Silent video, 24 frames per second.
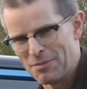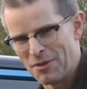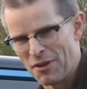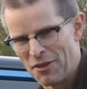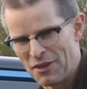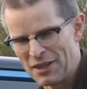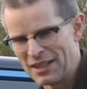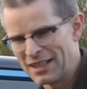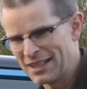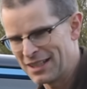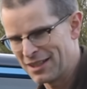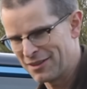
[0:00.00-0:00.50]
the
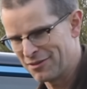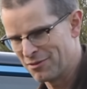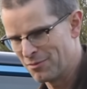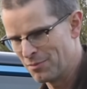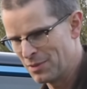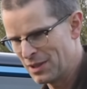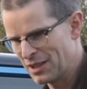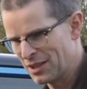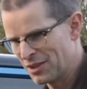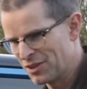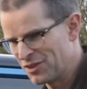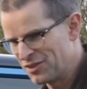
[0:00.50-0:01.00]
thing gets from
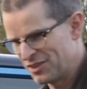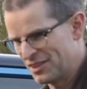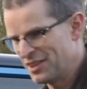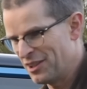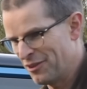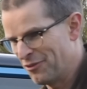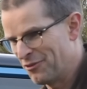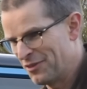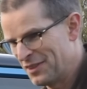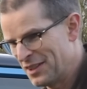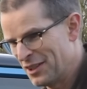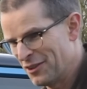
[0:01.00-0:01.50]
being a
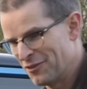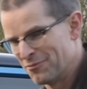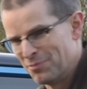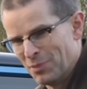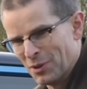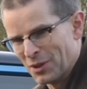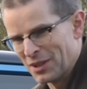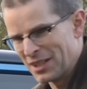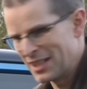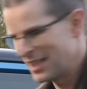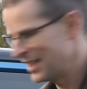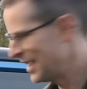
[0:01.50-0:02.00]
stiff
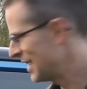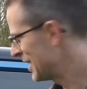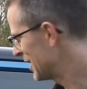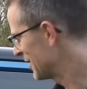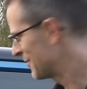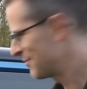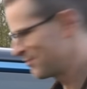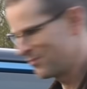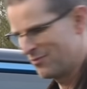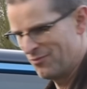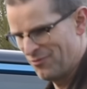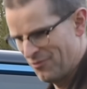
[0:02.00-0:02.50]
body and a
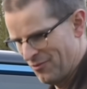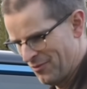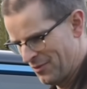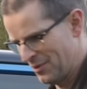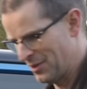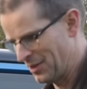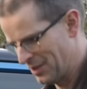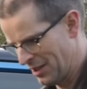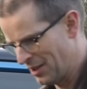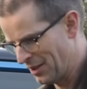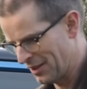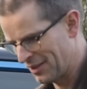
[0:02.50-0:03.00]

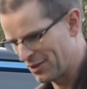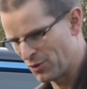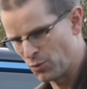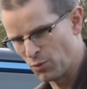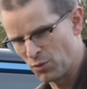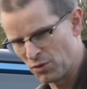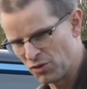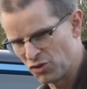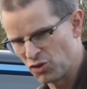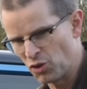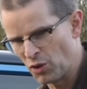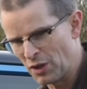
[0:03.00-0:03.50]
nice
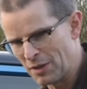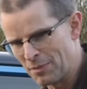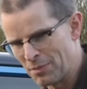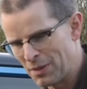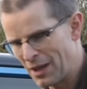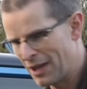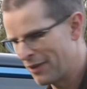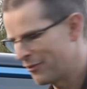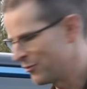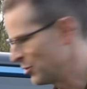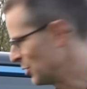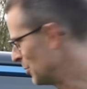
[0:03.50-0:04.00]
solid
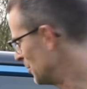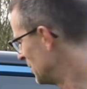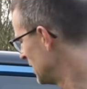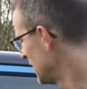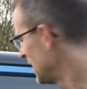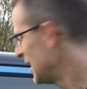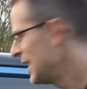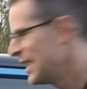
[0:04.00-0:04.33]
platform,